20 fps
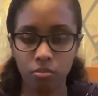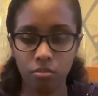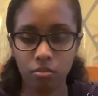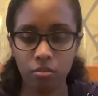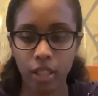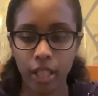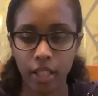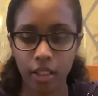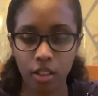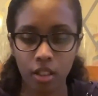
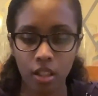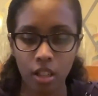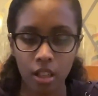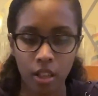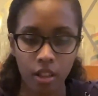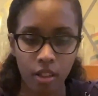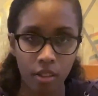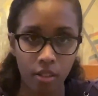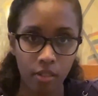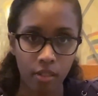like
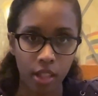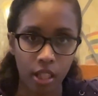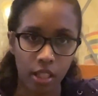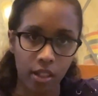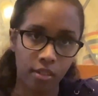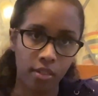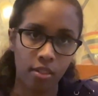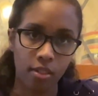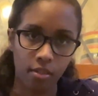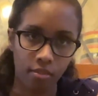
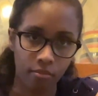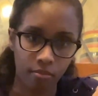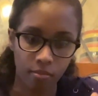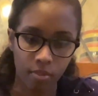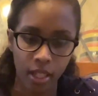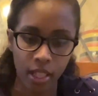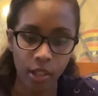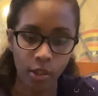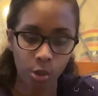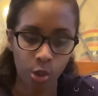these
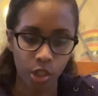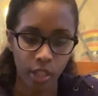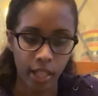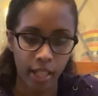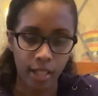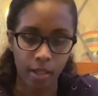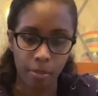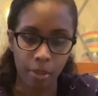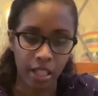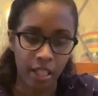cell
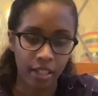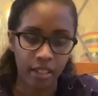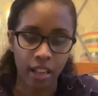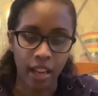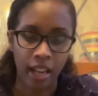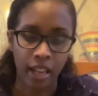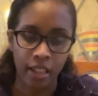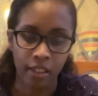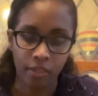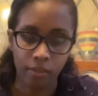trays because
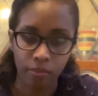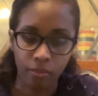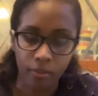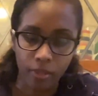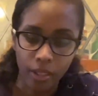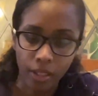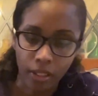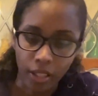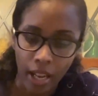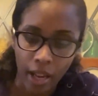I
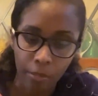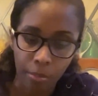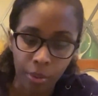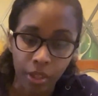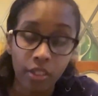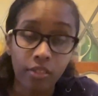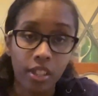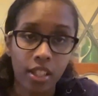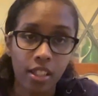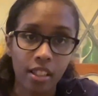have
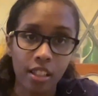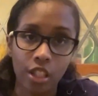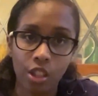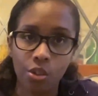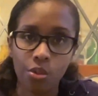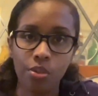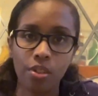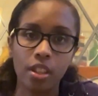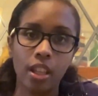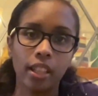previously
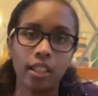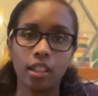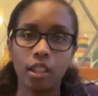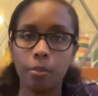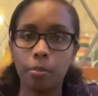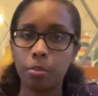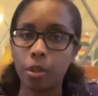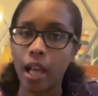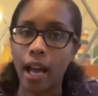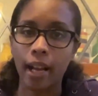used like the
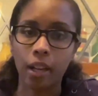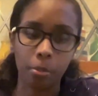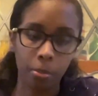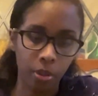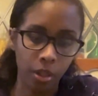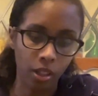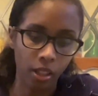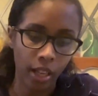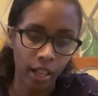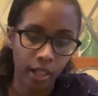black
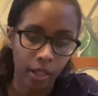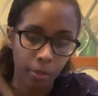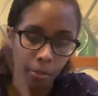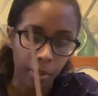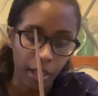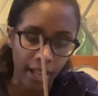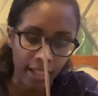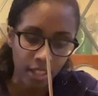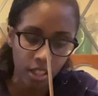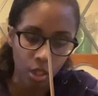
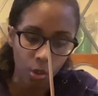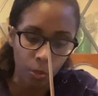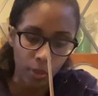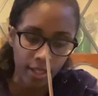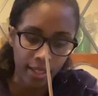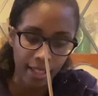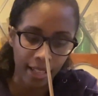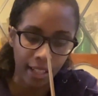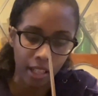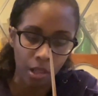plastic
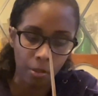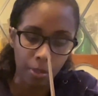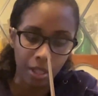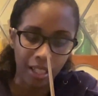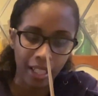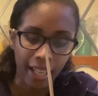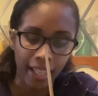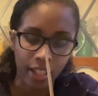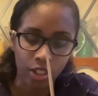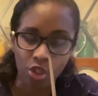ones that come in
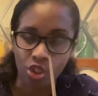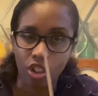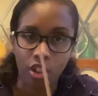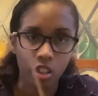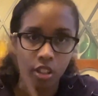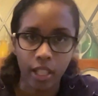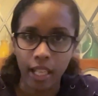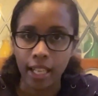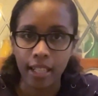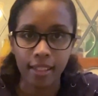like starter
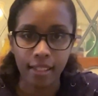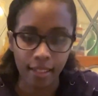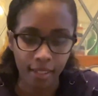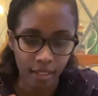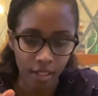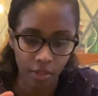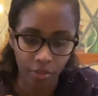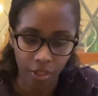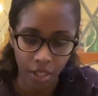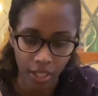kits and
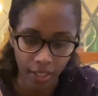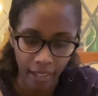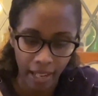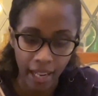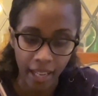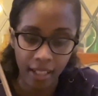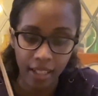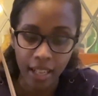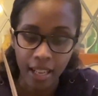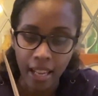stuff like
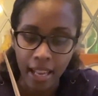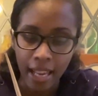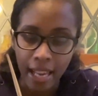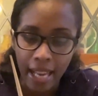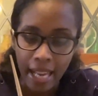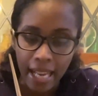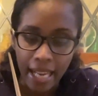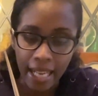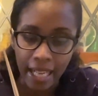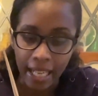that.
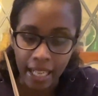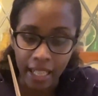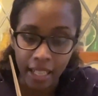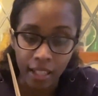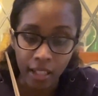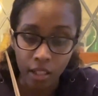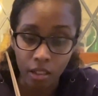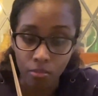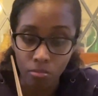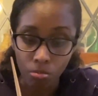
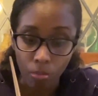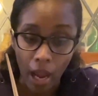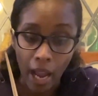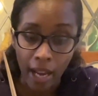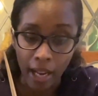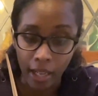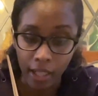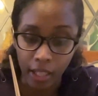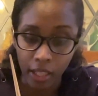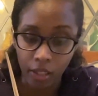And
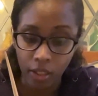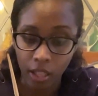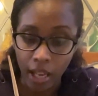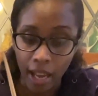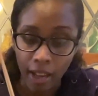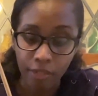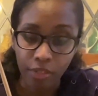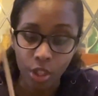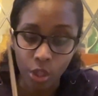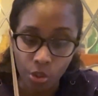I
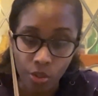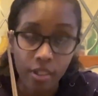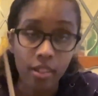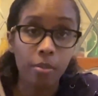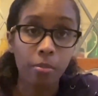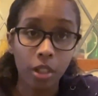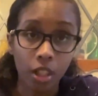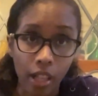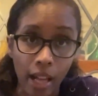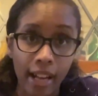have used them
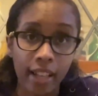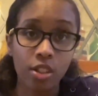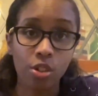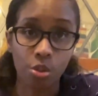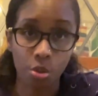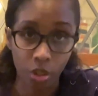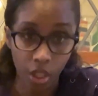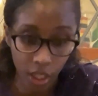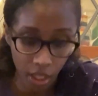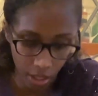the last
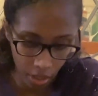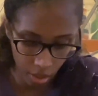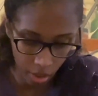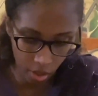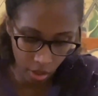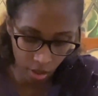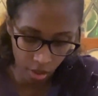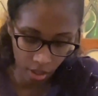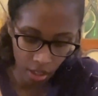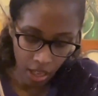3
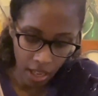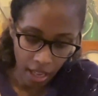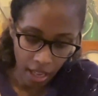years.